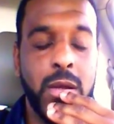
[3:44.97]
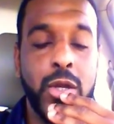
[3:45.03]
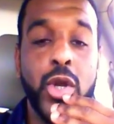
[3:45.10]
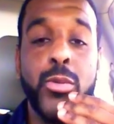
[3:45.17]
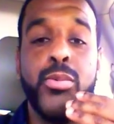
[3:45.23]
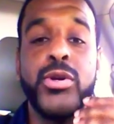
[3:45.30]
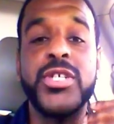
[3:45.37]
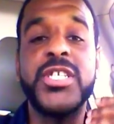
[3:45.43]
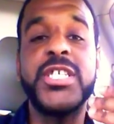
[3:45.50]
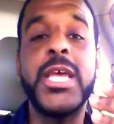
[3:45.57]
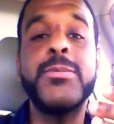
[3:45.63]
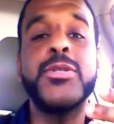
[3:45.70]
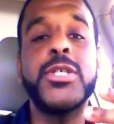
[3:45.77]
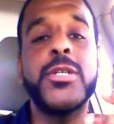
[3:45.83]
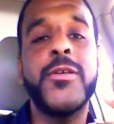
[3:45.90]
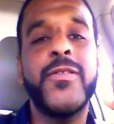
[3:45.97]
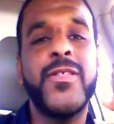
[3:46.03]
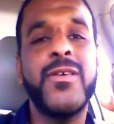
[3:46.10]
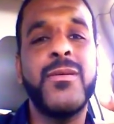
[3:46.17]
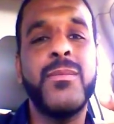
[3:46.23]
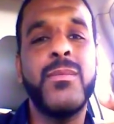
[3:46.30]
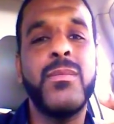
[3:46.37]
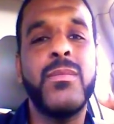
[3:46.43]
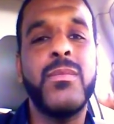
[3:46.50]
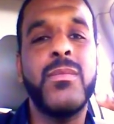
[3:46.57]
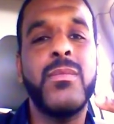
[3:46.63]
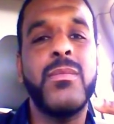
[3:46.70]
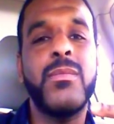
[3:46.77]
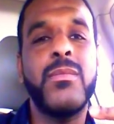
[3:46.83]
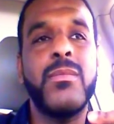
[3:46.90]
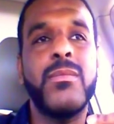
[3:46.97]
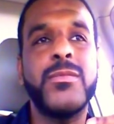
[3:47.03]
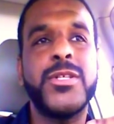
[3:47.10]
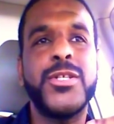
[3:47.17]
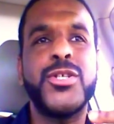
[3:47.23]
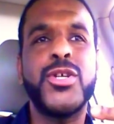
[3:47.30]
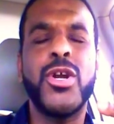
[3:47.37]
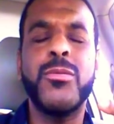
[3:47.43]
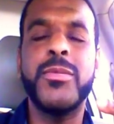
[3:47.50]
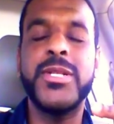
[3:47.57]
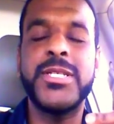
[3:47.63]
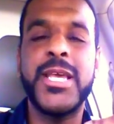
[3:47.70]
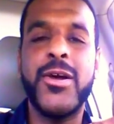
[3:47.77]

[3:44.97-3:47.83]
your perception of them determines